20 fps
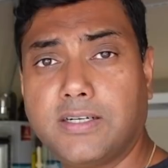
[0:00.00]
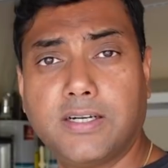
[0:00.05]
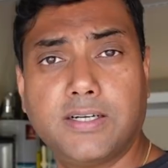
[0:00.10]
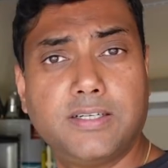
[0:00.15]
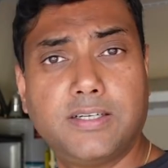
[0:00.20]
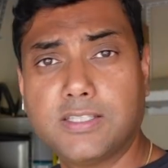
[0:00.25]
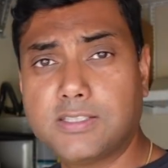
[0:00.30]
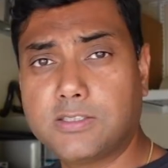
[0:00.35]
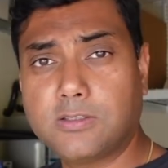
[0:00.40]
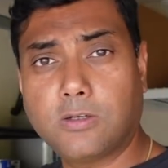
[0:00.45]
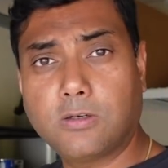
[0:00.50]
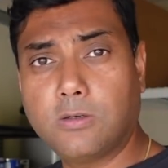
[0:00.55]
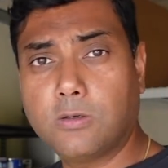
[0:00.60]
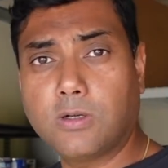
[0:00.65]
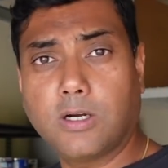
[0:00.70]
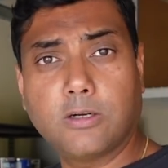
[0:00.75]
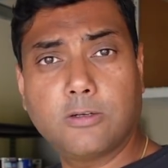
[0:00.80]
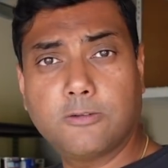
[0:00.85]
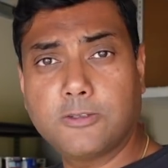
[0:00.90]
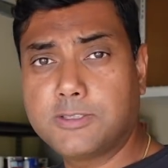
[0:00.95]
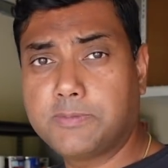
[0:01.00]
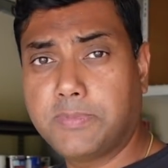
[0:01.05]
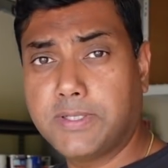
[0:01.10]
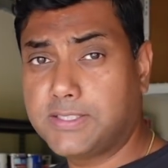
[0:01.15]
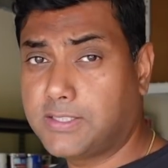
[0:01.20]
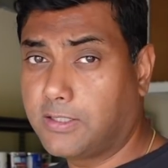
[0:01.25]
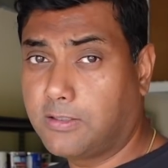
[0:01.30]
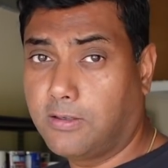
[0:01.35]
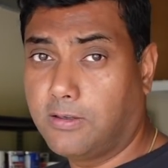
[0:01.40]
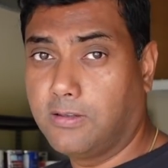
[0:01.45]
it does not look out of
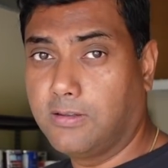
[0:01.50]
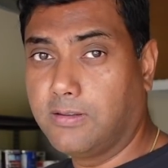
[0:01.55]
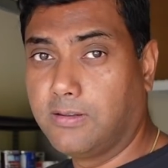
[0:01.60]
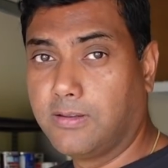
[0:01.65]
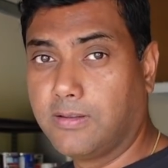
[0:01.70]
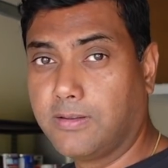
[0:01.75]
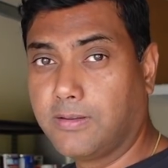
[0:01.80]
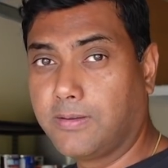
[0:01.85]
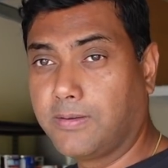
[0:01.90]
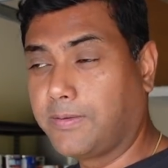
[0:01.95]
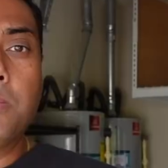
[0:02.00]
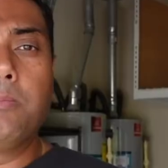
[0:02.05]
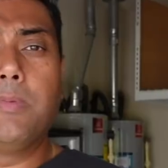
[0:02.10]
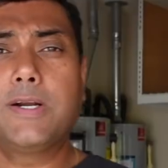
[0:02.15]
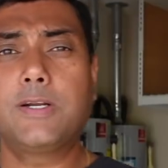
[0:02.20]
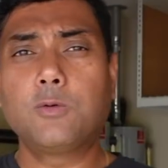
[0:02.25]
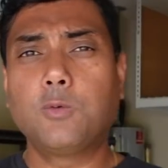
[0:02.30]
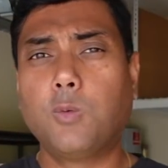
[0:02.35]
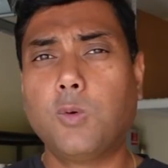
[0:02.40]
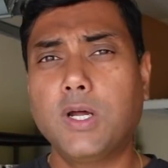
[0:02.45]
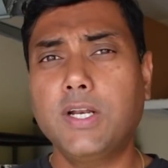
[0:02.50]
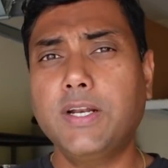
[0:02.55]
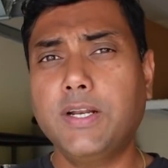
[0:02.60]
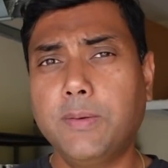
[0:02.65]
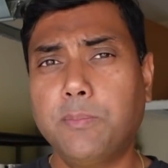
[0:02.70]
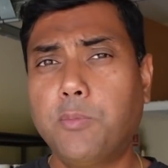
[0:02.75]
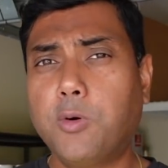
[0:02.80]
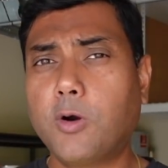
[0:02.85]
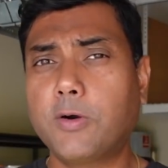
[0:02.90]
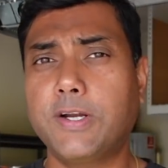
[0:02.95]
space at all. But one
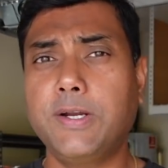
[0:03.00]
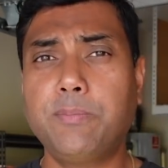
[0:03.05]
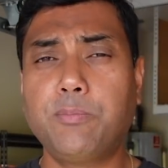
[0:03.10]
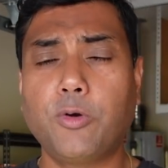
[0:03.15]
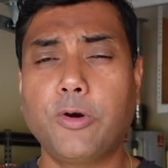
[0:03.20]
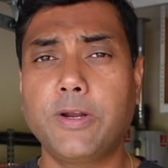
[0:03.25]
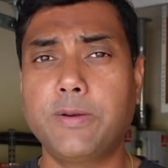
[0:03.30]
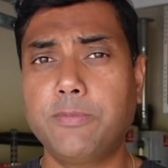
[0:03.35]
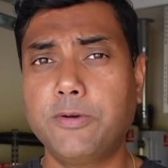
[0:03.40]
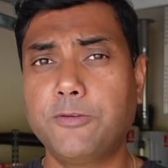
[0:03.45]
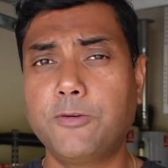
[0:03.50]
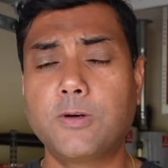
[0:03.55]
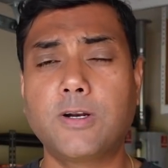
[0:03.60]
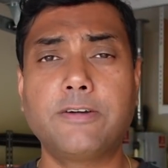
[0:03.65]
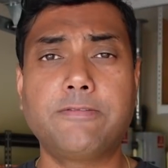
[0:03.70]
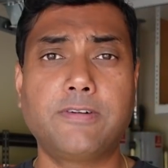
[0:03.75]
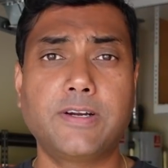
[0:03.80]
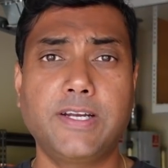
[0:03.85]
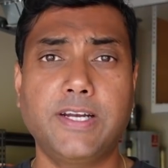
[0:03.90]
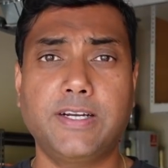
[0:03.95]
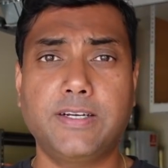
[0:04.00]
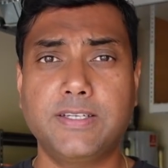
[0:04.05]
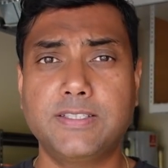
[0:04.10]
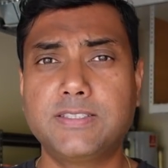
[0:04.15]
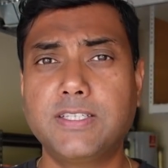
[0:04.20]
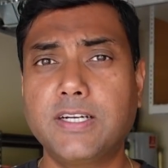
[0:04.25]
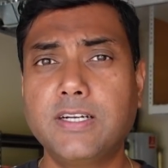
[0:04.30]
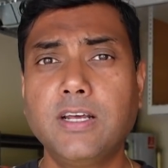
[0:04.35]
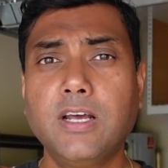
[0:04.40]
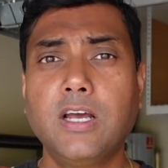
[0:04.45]
important point before I forget
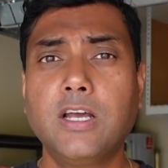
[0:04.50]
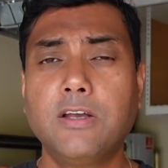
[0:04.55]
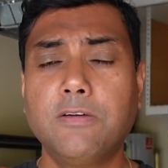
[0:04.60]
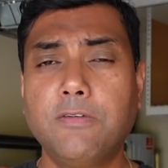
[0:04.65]
is that